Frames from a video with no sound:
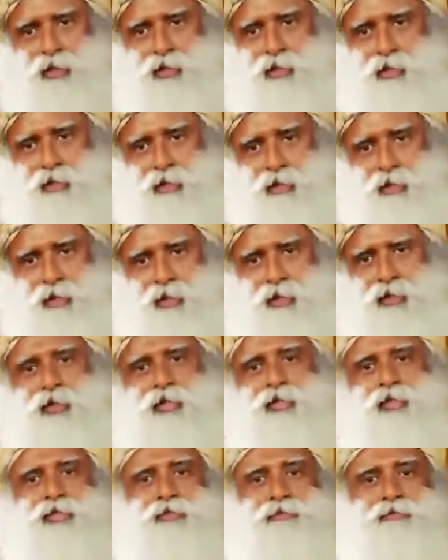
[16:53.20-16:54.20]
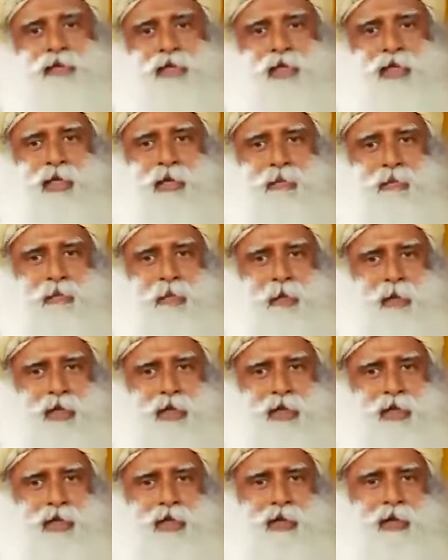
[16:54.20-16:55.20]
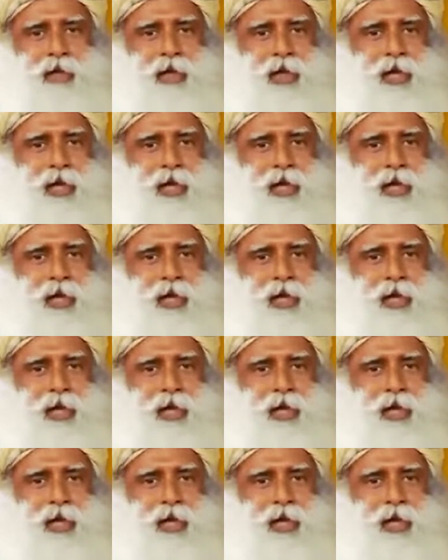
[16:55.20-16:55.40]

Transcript: run, it is very important